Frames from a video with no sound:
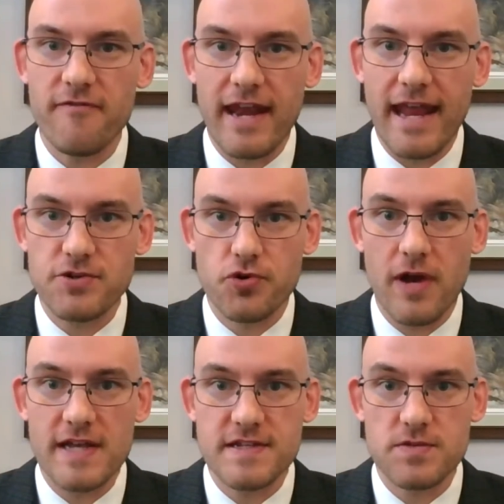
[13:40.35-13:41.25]
financial
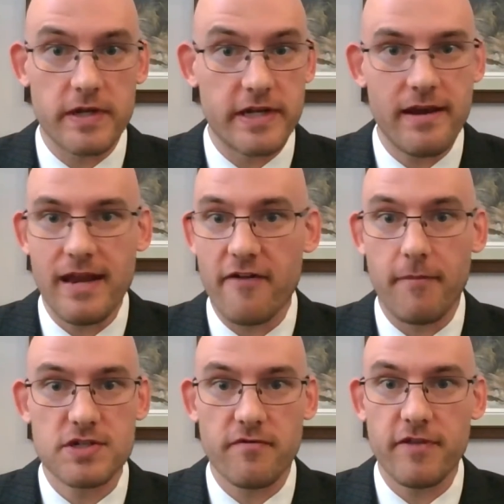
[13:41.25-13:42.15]
crisis, we didn't have
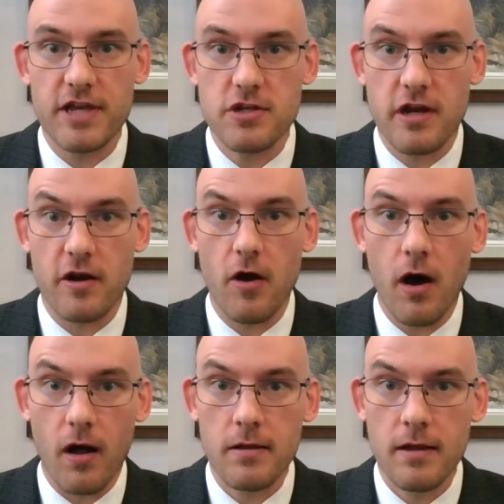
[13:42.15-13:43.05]
much inflation at
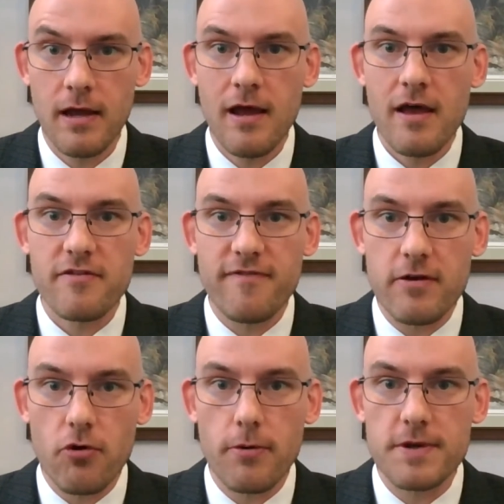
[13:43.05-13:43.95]
all. The
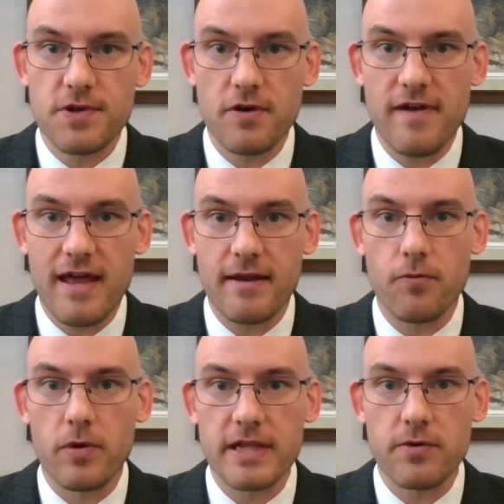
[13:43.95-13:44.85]
Federal Reserve had a
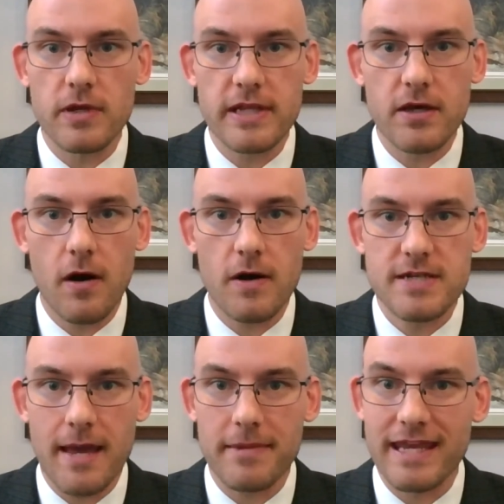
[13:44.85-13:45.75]
really, really hard
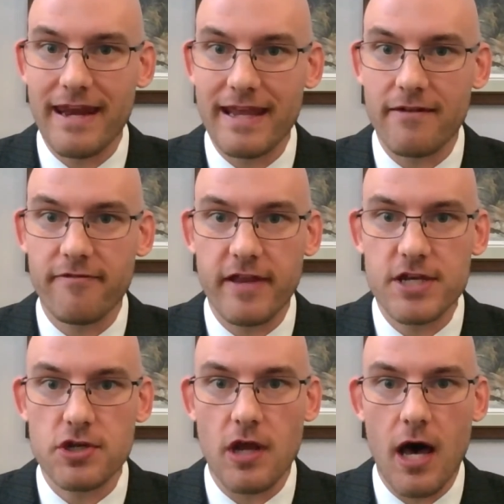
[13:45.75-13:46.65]
time getting
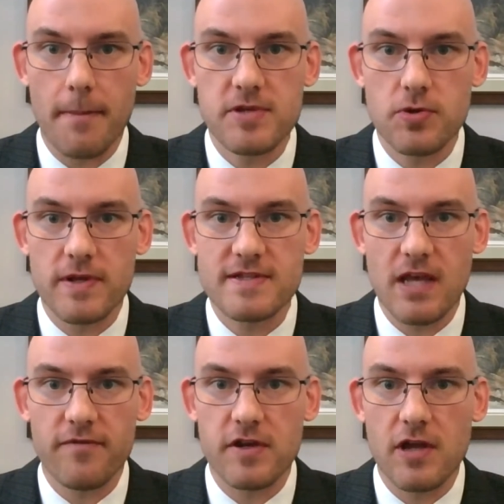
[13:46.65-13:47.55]
inflation up to its
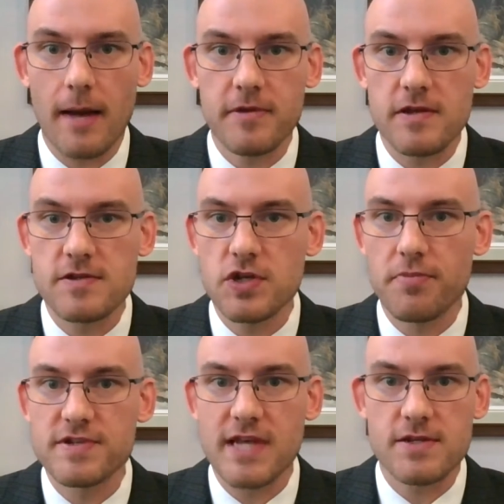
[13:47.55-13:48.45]
self-adopted
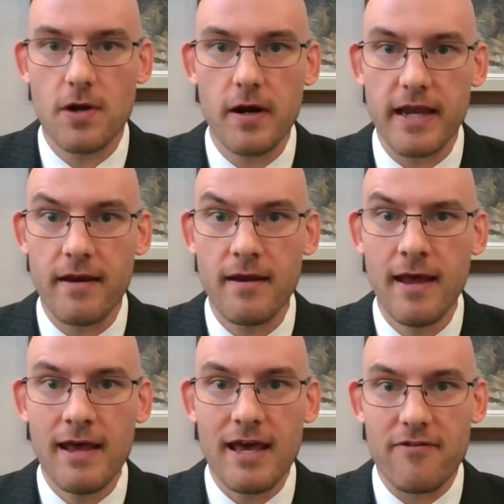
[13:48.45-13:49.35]
2% target.
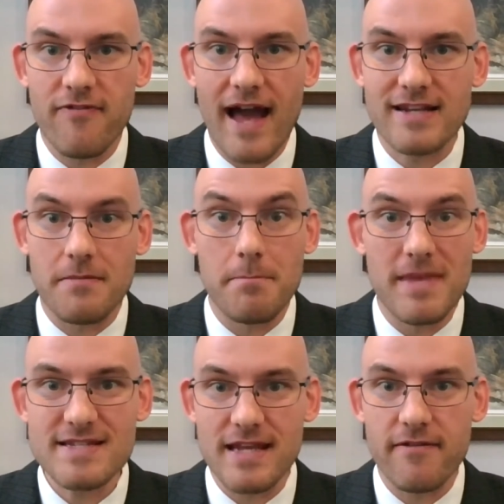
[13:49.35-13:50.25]
In fact, it
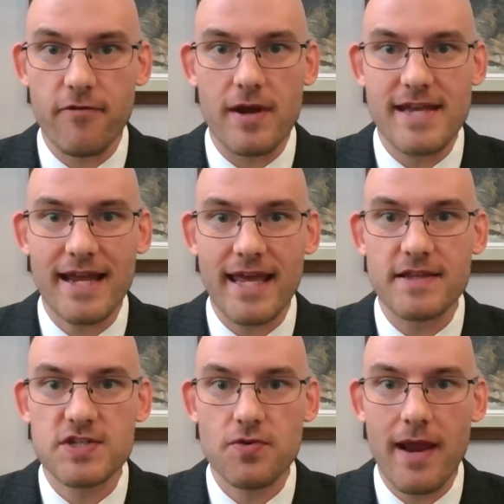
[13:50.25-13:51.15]
missed it for a
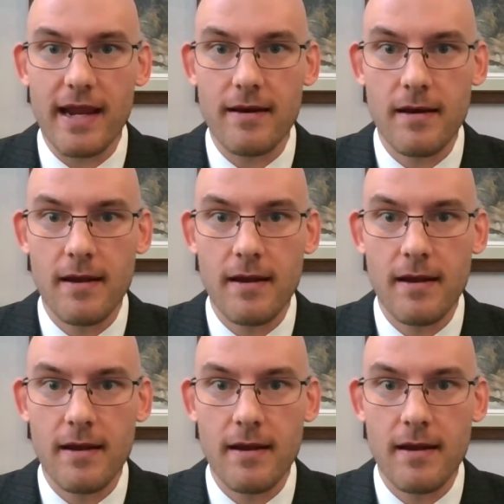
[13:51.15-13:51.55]
decade straight.